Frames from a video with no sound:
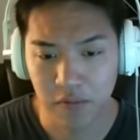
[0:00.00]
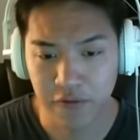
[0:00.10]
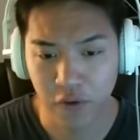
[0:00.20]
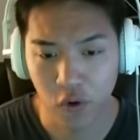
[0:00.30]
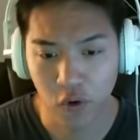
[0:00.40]

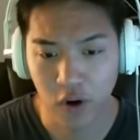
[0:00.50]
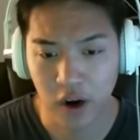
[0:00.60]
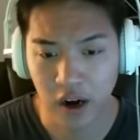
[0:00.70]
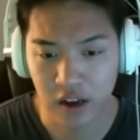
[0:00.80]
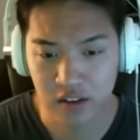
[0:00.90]

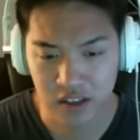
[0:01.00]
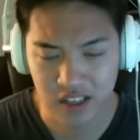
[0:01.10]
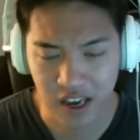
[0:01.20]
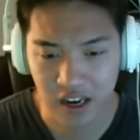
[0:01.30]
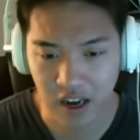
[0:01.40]
For
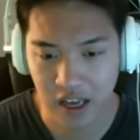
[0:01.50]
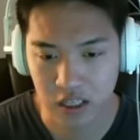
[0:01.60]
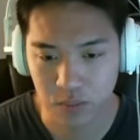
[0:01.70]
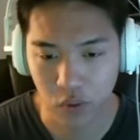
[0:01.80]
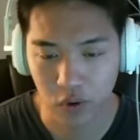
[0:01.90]
this
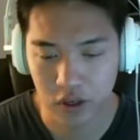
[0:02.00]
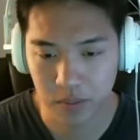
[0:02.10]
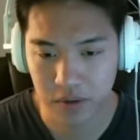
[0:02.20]
enhanced pointer